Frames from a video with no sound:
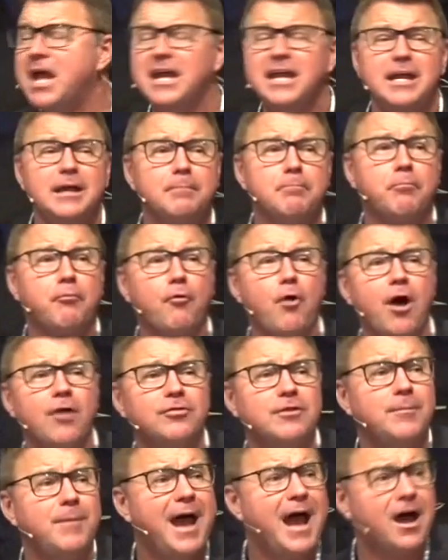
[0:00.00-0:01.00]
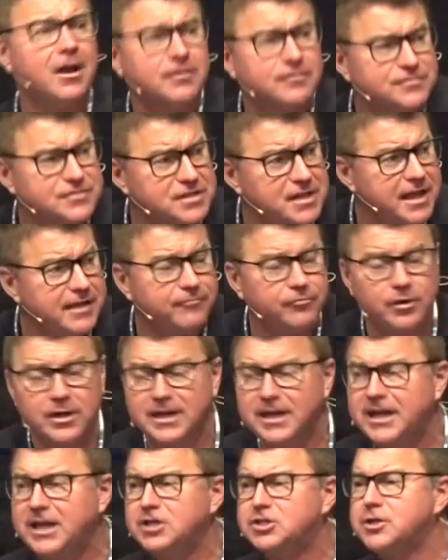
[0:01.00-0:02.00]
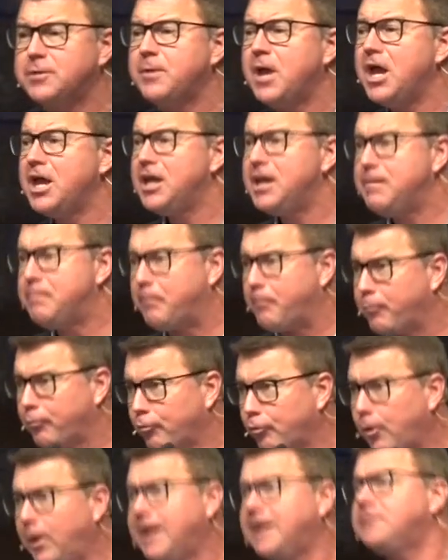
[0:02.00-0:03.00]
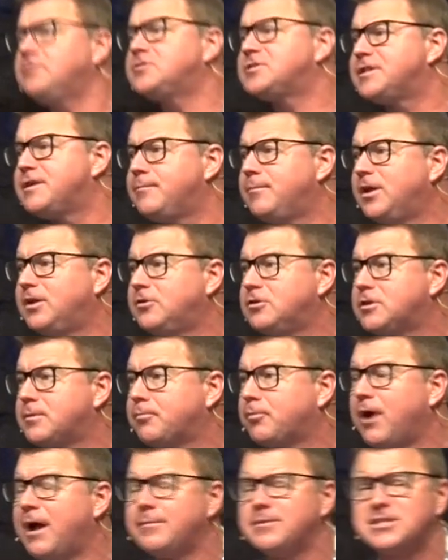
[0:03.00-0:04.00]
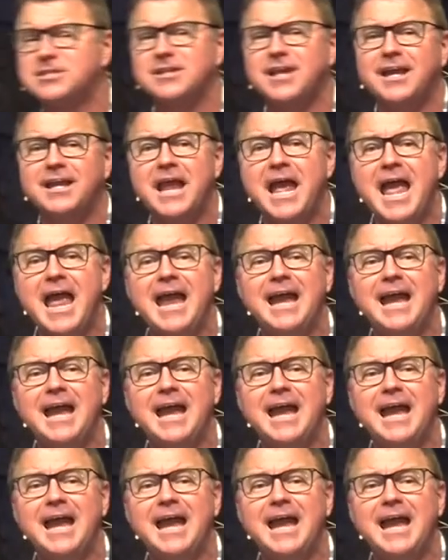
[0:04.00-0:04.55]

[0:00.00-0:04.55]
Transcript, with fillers: He had brought them out of slavery in Egypt. He brings them into the promised land.